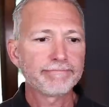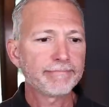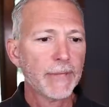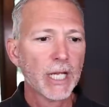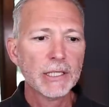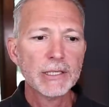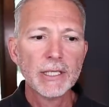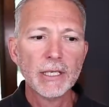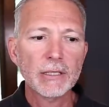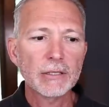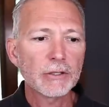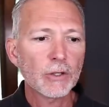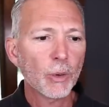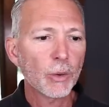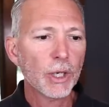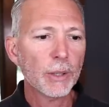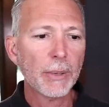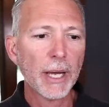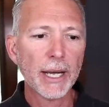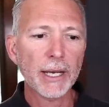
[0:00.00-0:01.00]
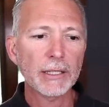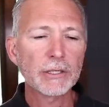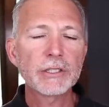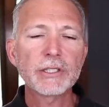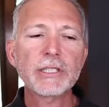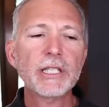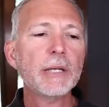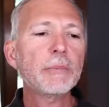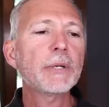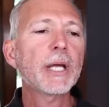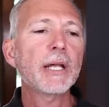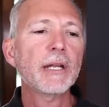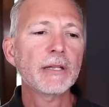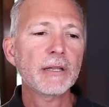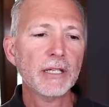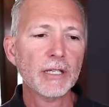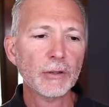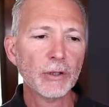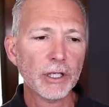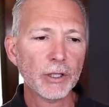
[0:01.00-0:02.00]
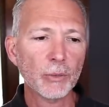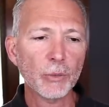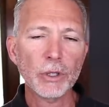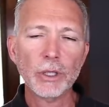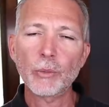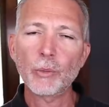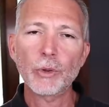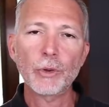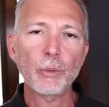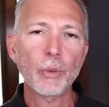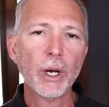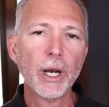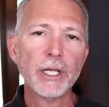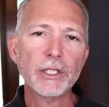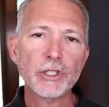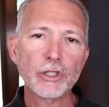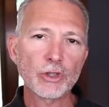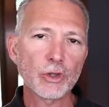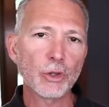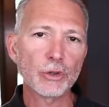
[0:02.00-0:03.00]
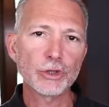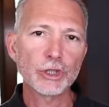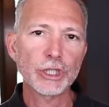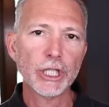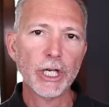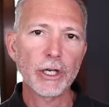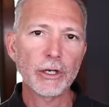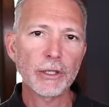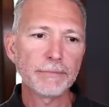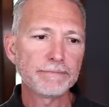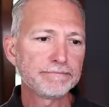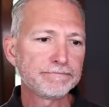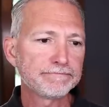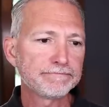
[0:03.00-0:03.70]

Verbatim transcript: That's it. Don't worry about it. Same kind of thing like with, with what I just told Sharon.